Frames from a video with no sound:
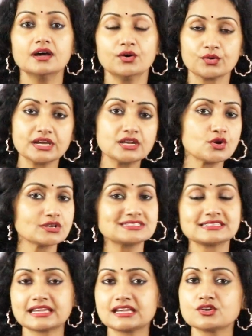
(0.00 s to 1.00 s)
Okay, not
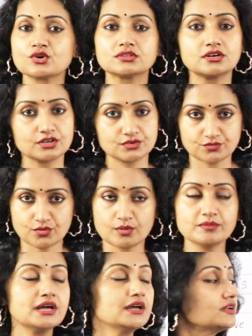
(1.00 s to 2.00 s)
second or third form.
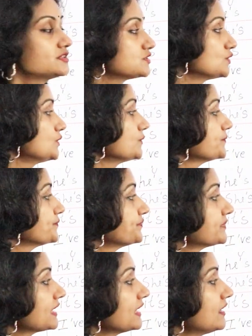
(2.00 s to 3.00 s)
So
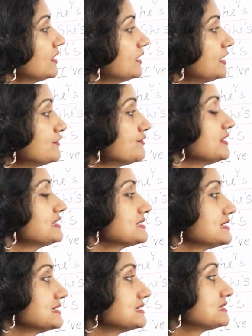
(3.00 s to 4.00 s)
if it
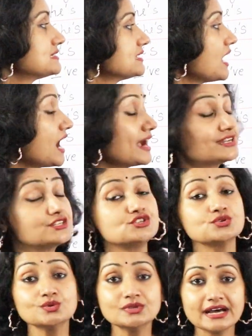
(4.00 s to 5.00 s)
is I
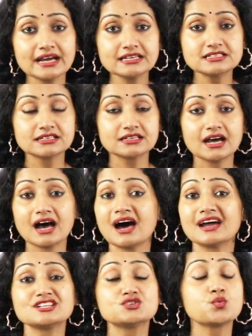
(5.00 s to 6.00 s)
do that,
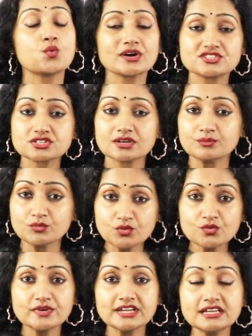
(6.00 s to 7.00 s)
I'd watch a
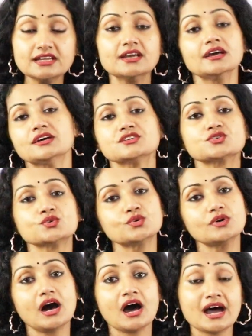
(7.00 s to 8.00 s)
movie,
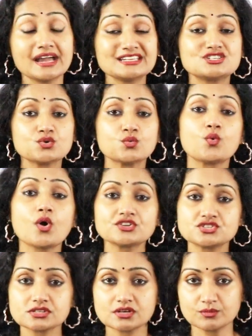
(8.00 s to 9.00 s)
so I'd
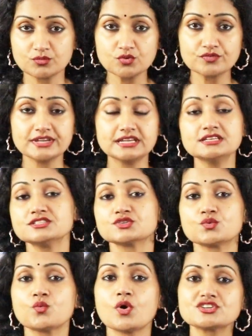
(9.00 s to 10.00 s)
watch a movie, so
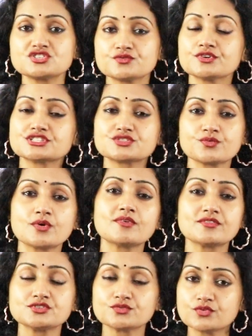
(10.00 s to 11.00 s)
watch first form
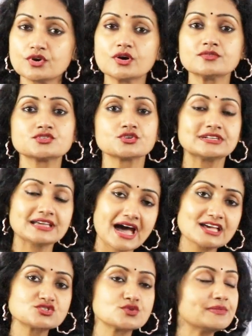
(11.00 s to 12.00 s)
of the verb, so it
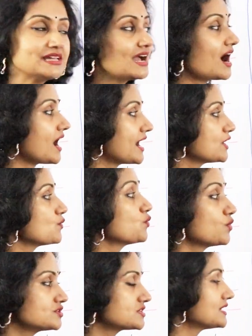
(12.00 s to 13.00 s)
has to be I would,